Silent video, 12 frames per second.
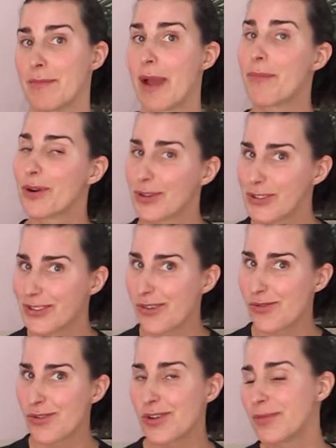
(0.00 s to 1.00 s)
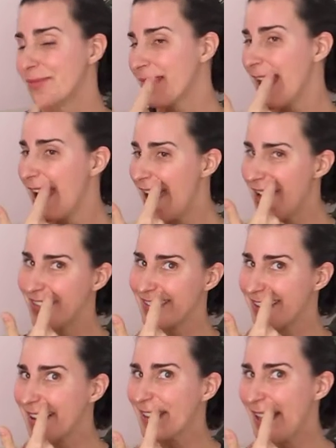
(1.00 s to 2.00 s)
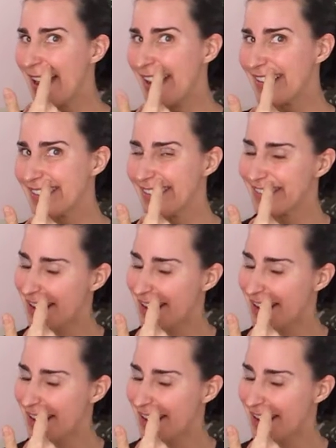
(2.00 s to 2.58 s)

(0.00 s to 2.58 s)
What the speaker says: My personal rule, I have this little line